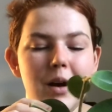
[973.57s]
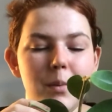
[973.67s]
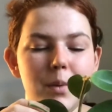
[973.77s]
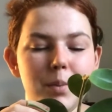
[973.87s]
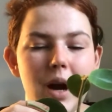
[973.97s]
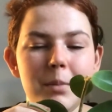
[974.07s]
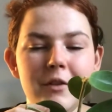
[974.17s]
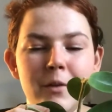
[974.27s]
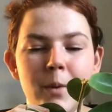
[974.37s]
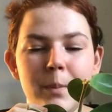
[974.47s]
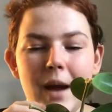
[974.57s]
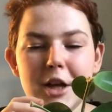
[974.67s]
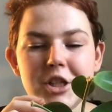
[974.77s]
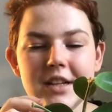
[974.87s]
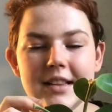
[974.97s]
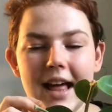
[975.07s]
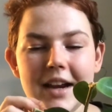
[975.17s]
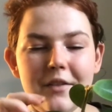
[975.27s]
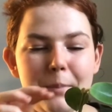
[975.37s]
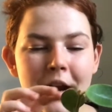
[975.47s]
probably from her
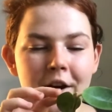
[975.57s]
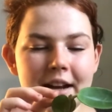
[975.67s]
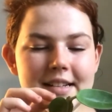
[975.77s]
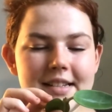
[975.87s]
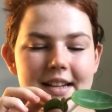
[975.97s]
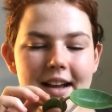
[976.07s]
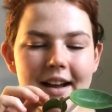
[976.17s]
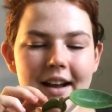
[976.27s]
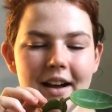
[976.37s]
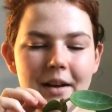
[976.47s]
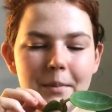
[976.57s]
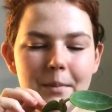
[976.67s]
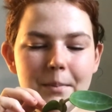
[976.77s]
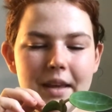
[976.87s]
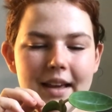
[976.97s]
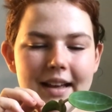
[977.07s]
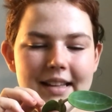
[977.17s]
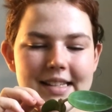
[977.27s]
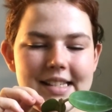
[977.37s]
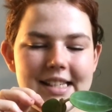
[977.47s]
Pachyclada parent,
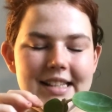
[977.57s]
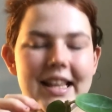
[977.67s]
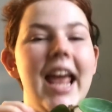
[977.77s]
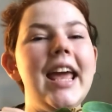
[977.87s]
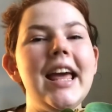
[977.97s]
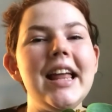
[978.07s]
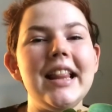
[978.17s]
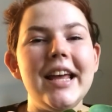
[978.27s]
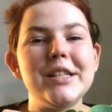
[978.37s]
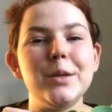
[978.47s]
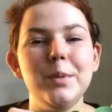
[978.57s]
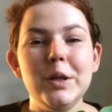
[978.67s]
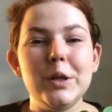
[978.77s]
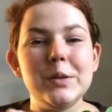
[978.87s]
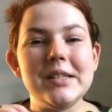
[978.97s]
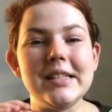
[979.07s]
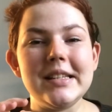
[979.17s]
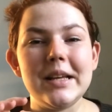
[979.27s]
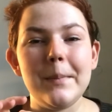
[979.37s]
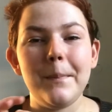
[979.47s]
because they like to produce
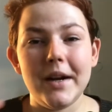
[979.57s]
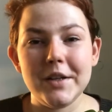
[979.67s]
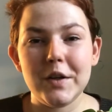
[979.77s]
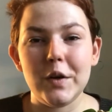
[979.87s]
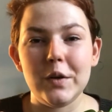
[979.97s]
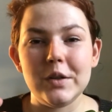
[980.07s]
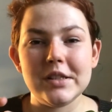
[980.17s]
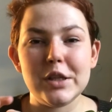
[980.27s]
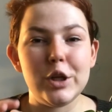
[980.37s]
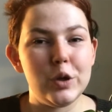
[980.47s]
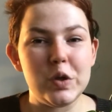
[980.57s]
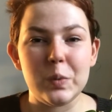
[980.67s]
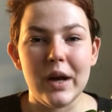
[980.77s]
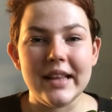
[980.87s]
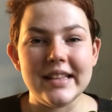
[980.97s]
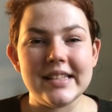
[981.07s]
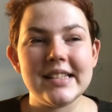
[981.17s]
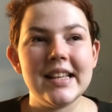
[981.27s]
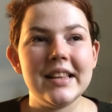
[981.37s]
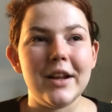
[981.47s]
pundicles, huge ones,
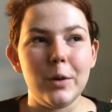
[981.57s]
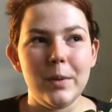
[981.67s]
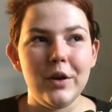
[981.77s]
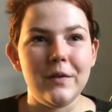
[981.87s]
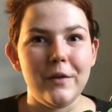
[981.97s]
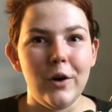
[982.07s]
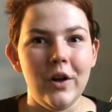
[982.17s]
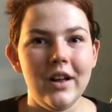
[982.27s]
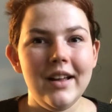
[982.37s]
that are beautiful.